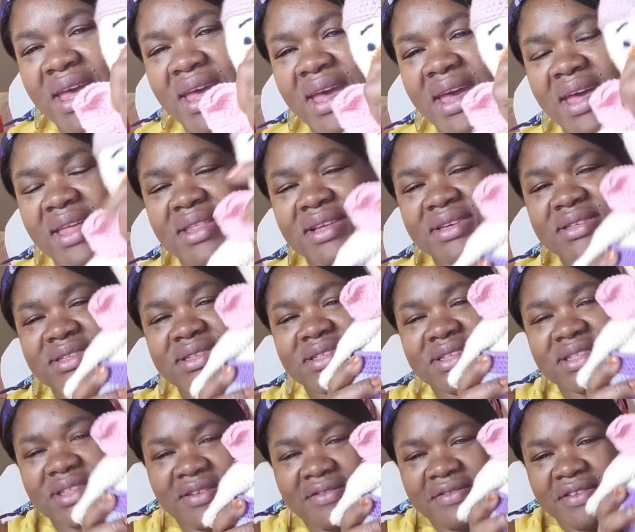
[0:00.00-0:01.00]
And this is a
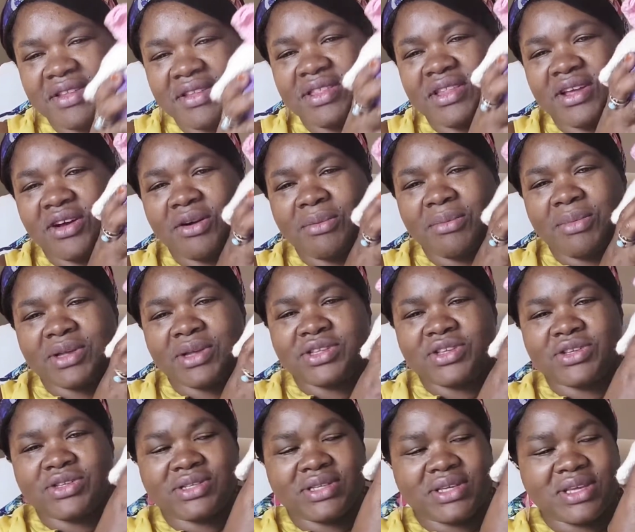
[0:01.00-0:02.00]
different duck, but you
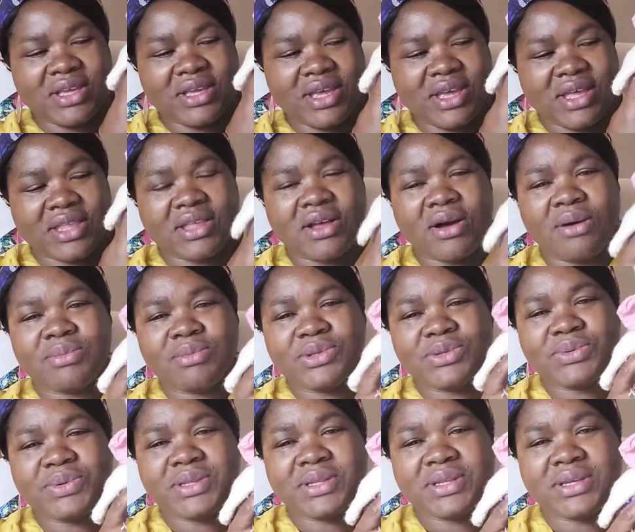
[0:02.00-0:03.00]
see it comes
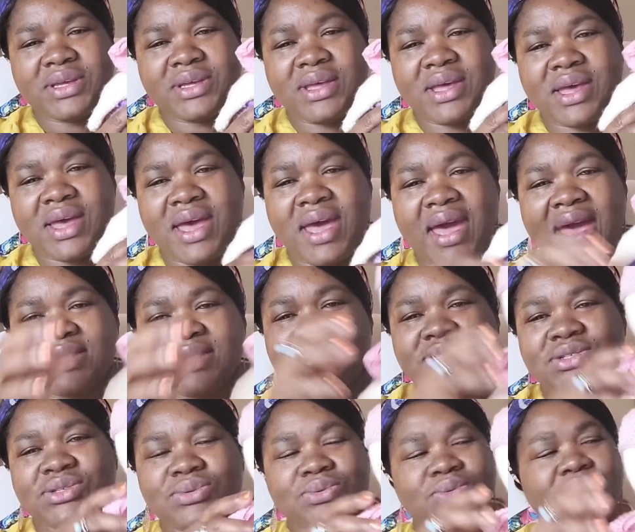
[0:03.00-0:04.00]
with a hat
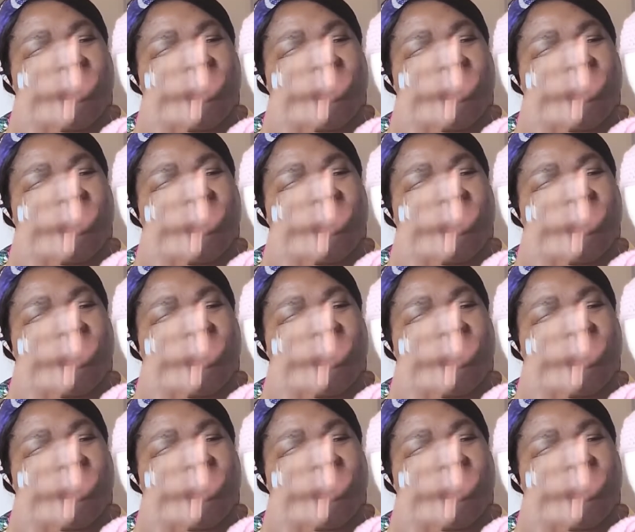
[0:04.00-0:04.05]
too.